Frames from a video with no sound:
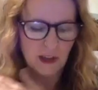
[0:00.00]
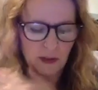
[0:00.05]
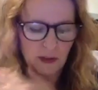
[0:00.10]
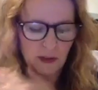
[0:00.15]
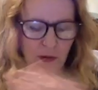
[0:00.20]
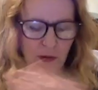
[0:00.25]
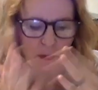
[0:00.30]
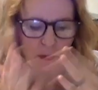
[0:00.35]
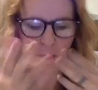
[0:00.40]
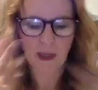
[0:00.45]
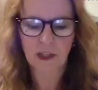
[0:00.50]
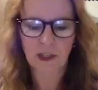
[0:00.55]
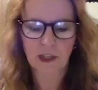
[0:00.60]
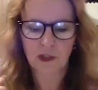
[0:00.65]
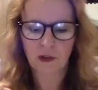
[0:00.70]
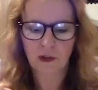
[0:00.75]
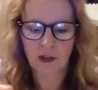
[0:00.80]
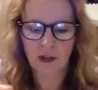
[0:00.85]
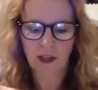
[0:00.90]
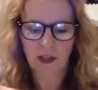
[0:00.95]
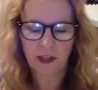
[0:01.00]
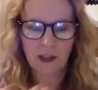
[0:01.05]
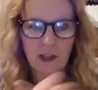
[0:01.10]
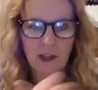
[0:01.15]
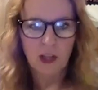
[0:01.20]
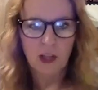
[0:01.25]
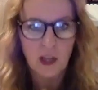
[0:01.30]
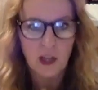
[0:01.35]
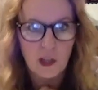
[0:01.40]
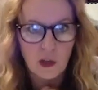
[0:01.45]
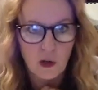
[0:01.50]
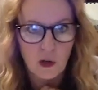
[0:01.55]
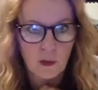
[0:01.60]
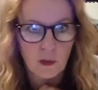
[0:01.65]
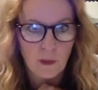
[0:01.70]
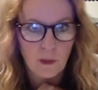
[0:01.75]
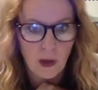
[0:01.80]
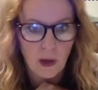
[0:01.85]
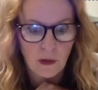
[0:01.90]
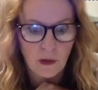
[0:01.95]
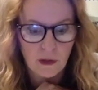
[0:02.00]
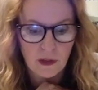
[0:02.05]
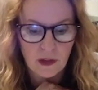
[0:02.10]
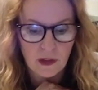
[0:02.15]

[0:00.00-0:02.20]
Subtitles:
from entering your mouth and